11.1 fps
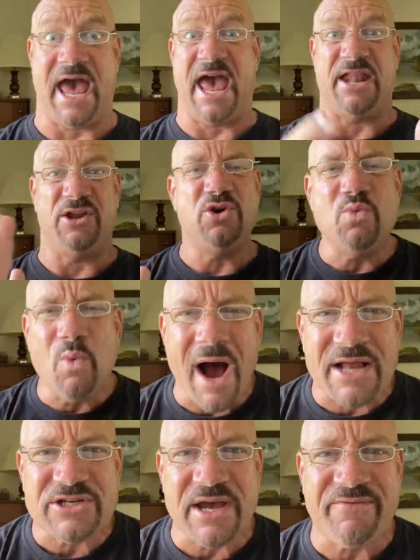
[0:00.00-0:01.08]
And you
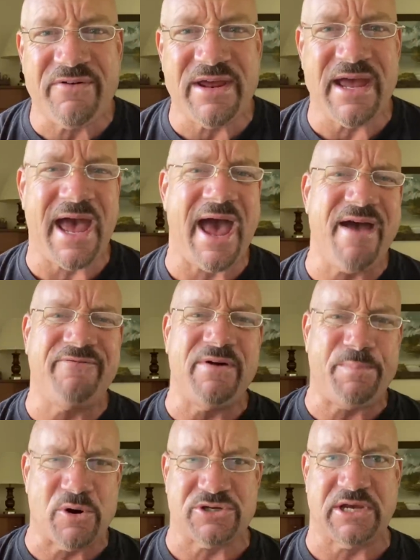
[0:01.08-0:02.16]
watch every
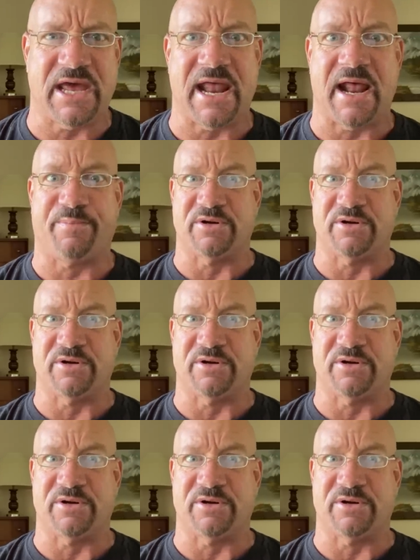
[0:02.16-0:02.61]
person getting out of